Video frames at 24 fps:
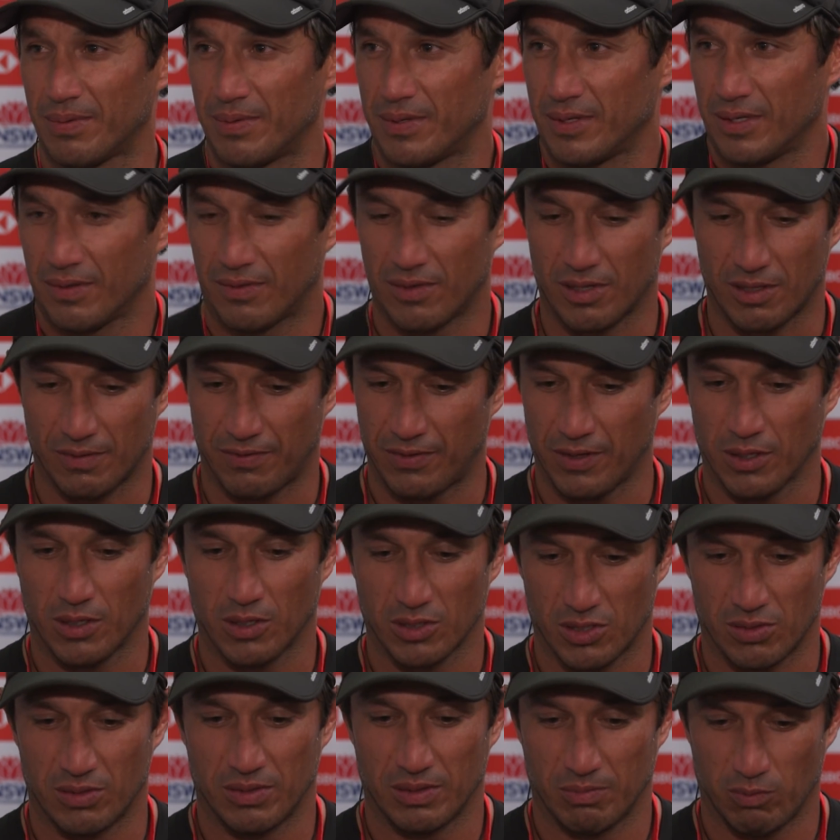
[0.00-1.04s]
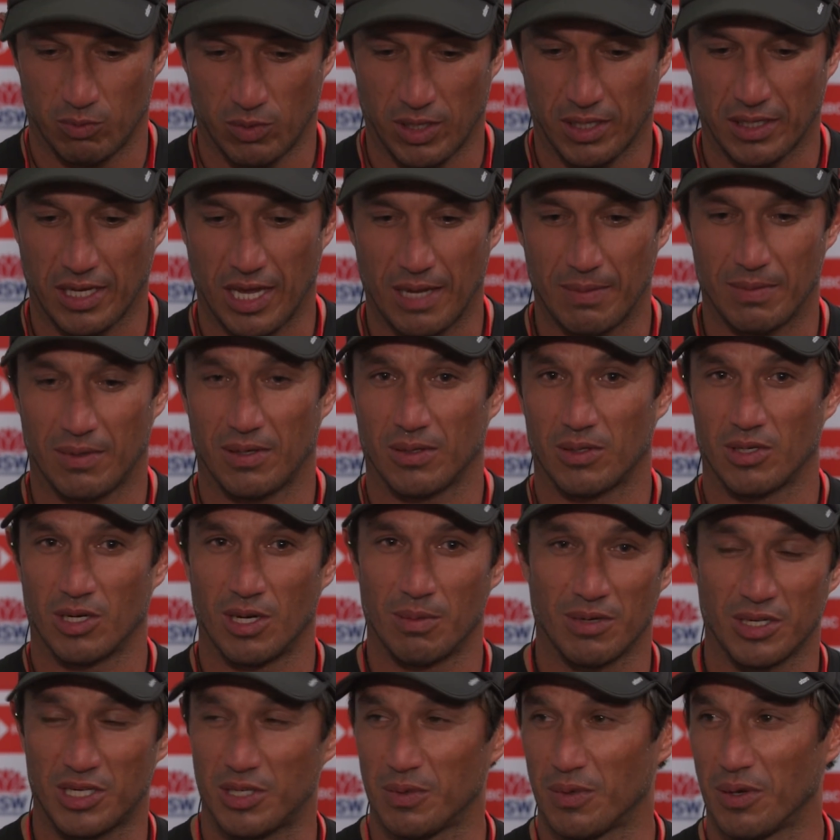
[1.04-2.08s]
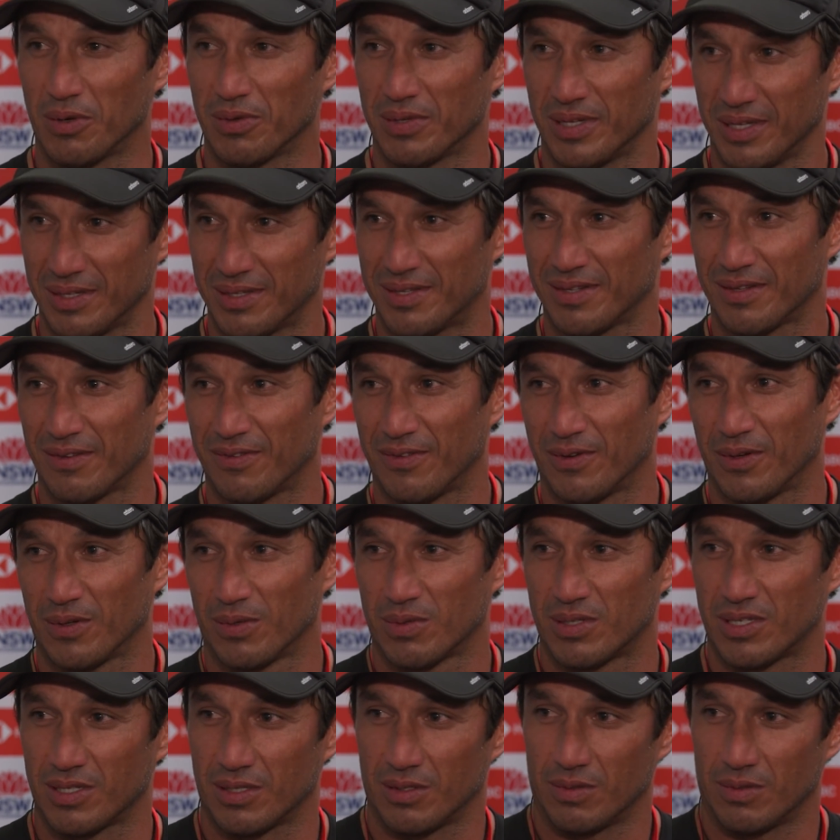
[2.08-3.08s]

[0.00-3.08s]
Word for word: You've got to focus on one game at a time, or else you won't get to the final.